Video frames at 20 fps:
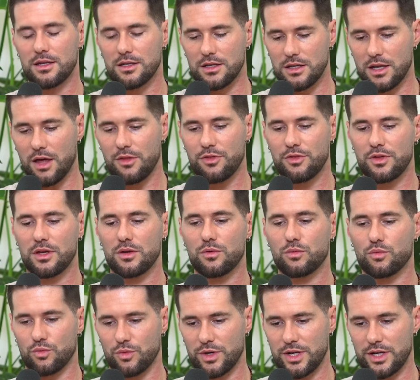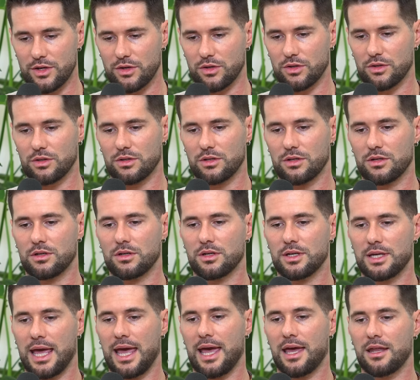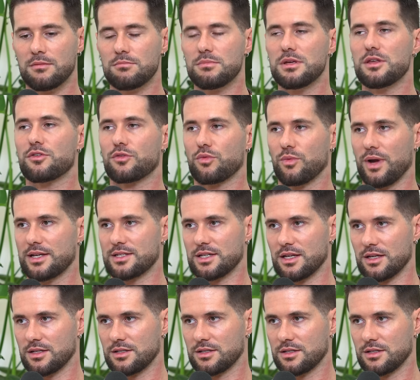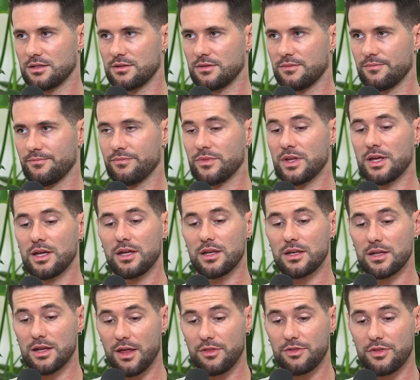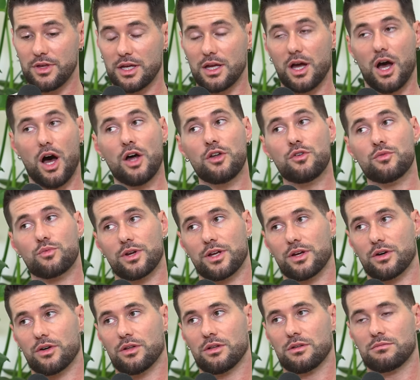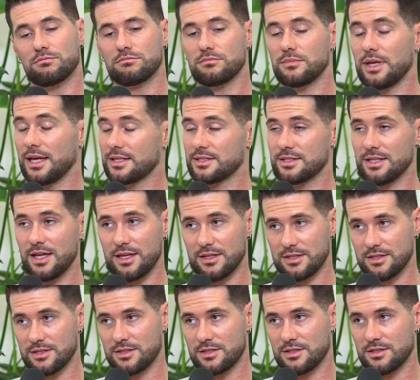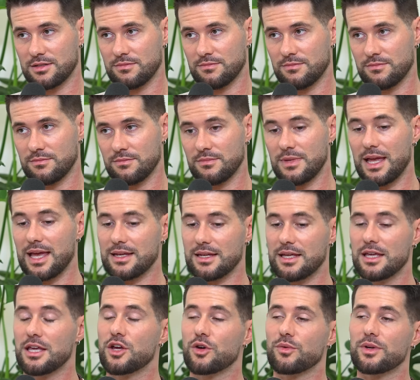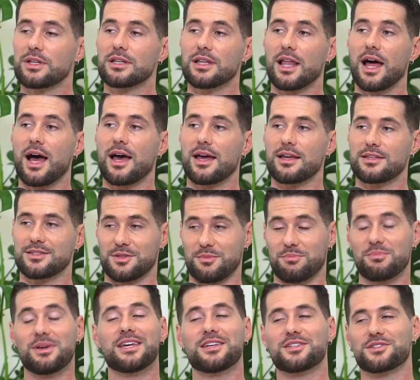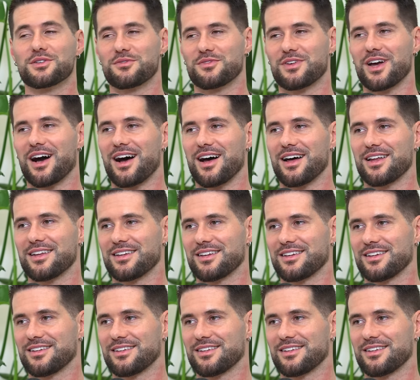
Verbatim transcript: Nothing real can be threatened. Nothing unreal exists. And herein lies the peace of God.